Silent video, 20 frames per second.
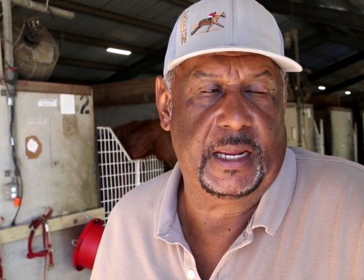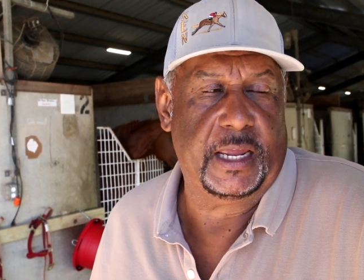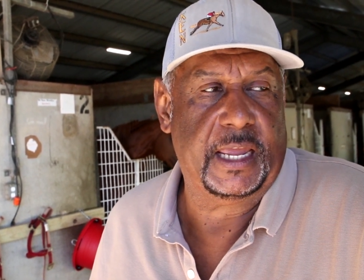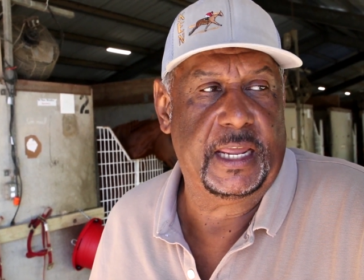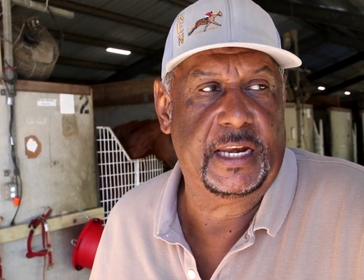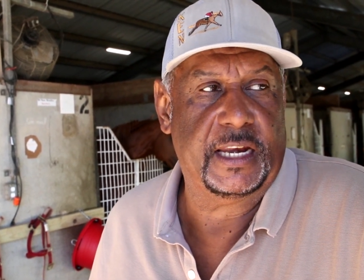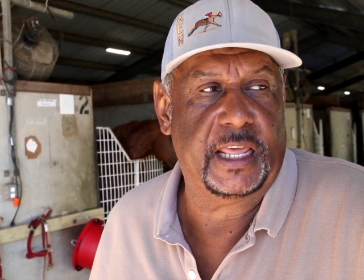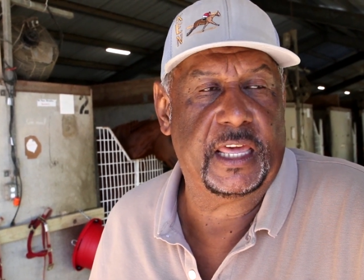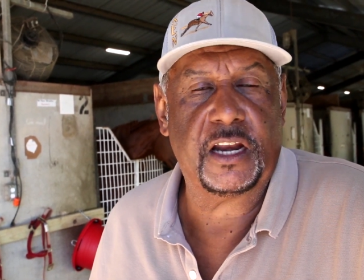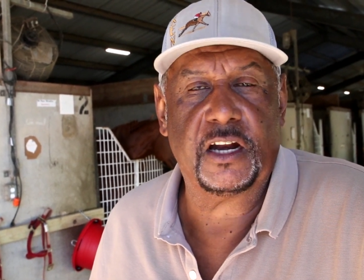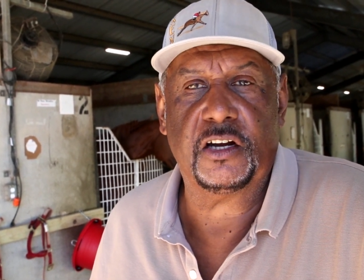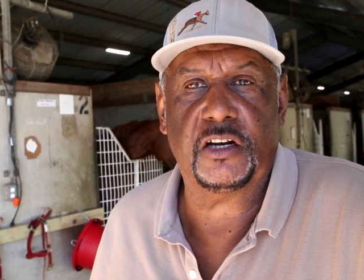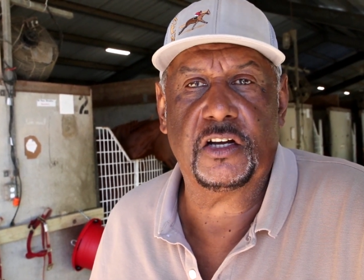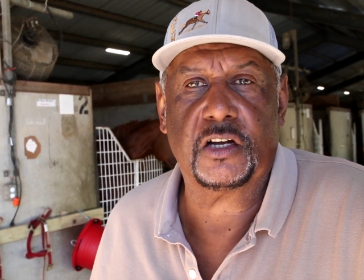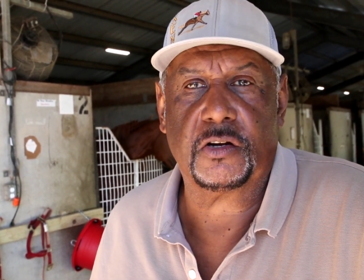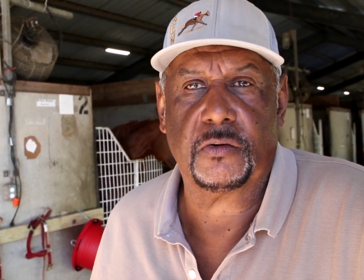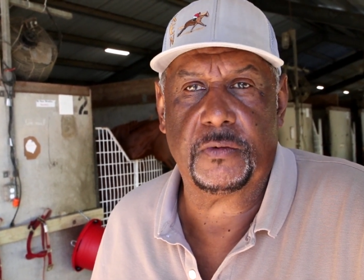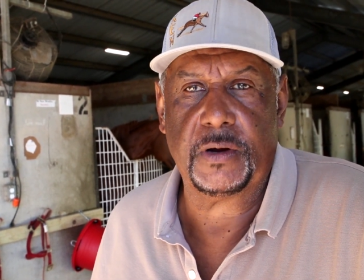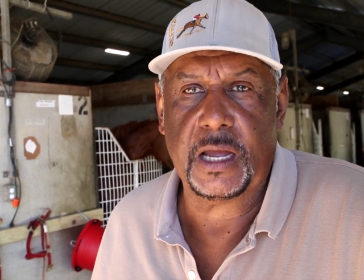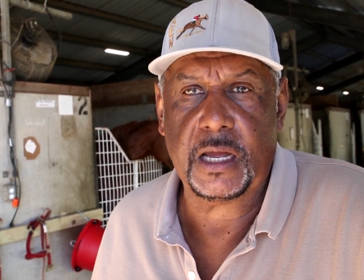And let her
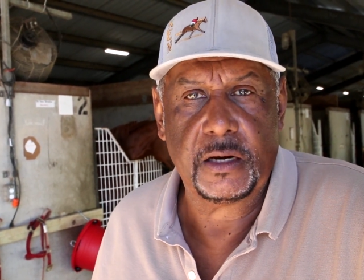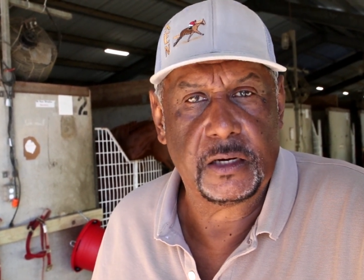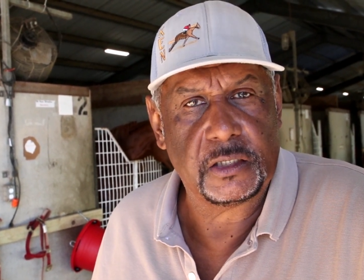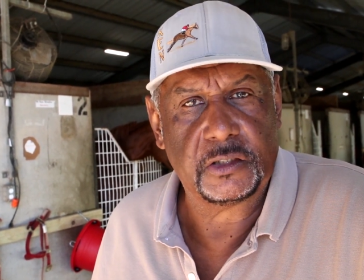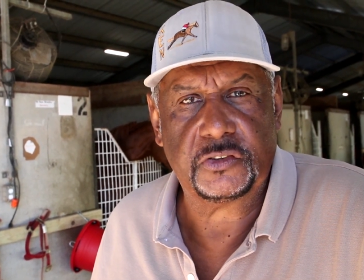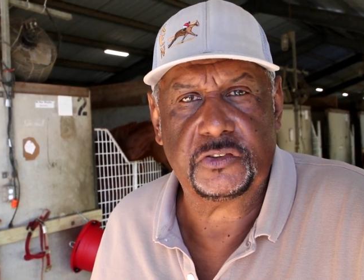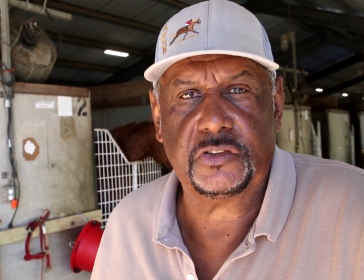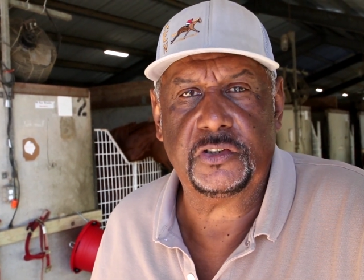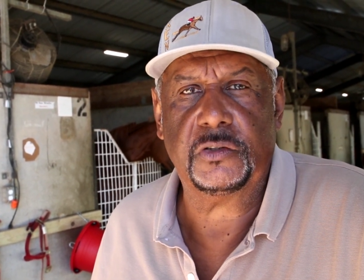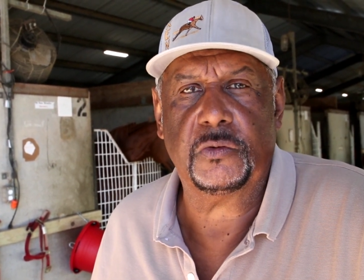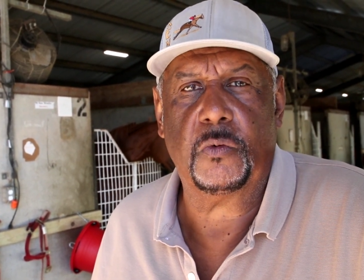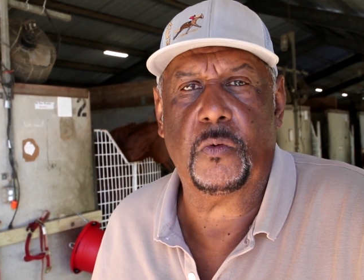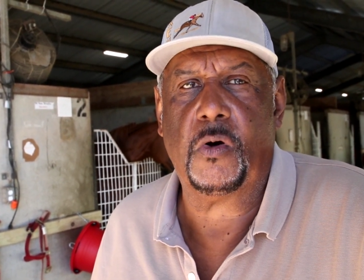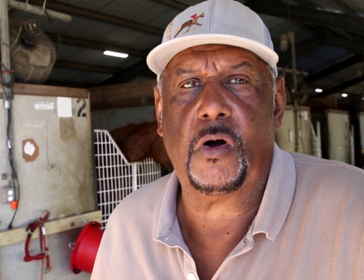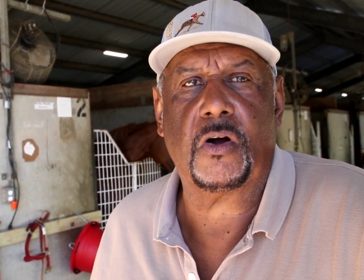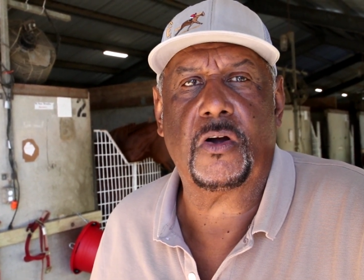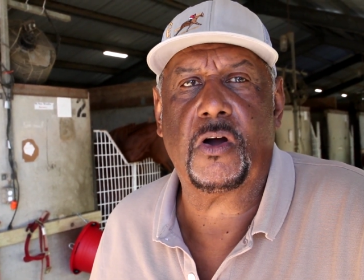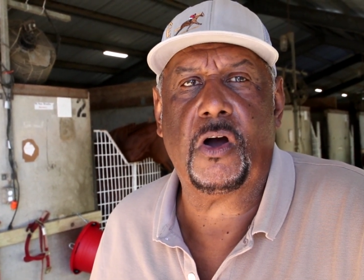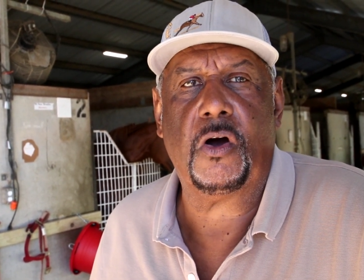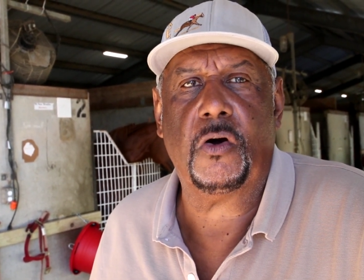look around and she'll
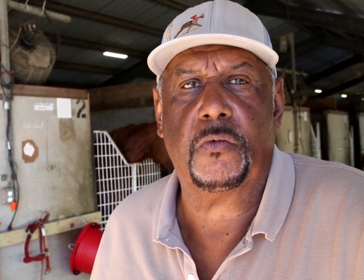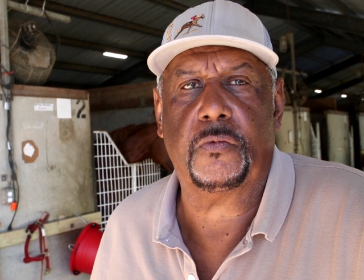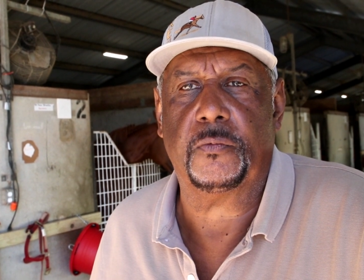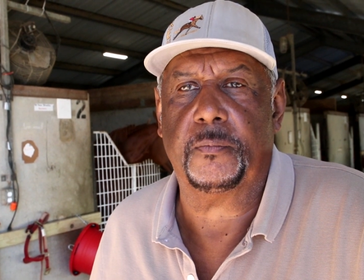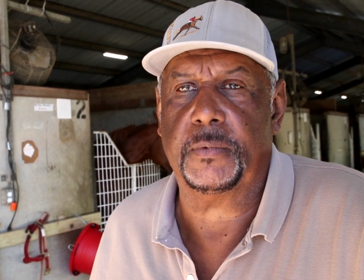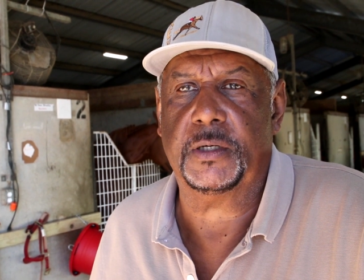walk off.